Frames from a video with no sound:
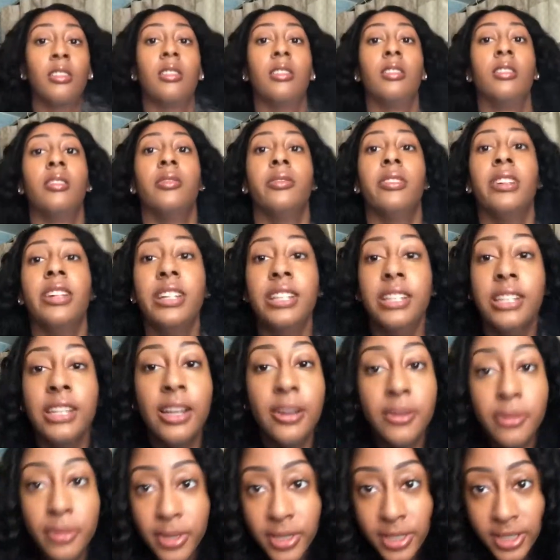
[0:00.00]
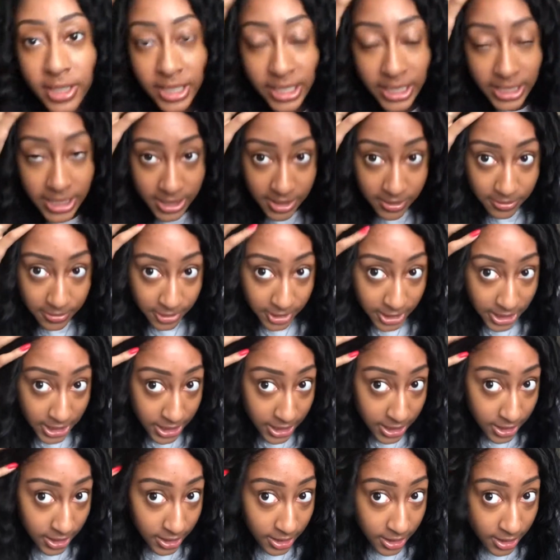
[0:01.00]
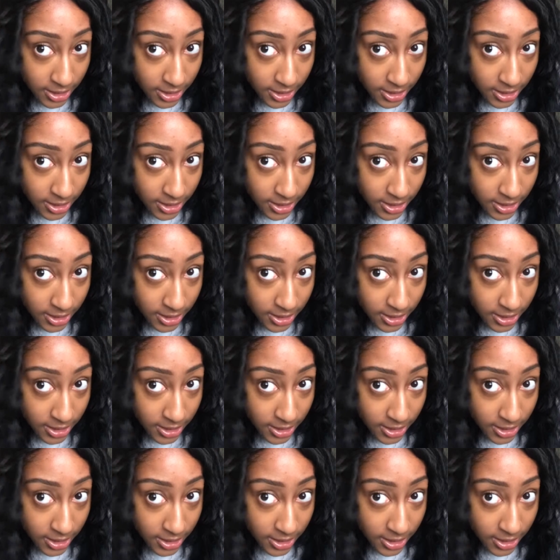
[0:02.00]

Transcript: All right, now we're lace free.